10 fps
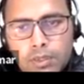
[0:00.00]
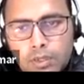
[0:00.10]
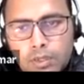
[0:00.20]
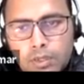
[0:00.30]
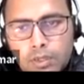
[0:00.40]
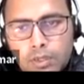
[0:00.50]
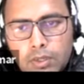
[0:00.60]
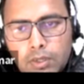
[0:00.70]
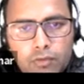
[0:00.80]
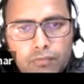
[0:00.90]
Okay,
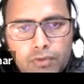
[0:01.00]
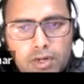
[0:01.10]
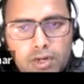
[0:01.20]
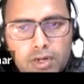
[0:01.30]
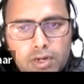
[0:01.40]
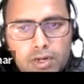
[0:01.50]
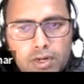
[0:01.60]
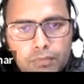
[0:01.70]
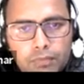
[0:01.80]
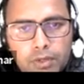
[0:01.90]
now front view
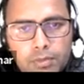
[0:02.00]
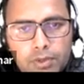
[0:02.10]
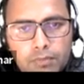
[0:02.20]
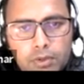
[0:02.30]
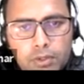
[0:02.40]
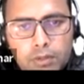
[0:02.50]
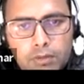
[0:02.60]
will be what?